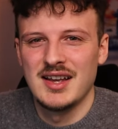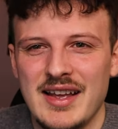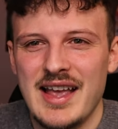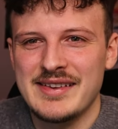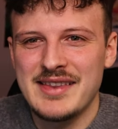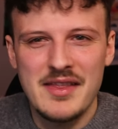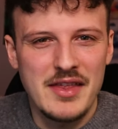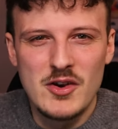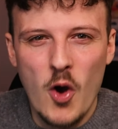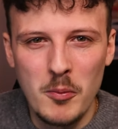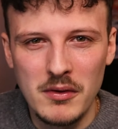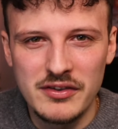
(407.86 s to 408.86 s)
isn't that the
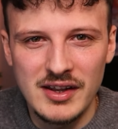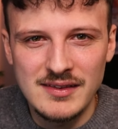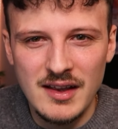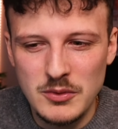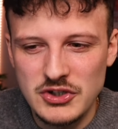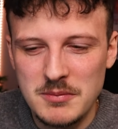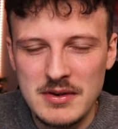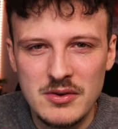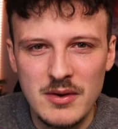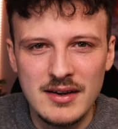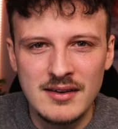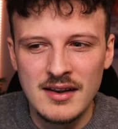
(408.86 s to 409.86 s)
normal thing that we should be
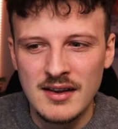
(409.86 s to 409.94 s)
doing?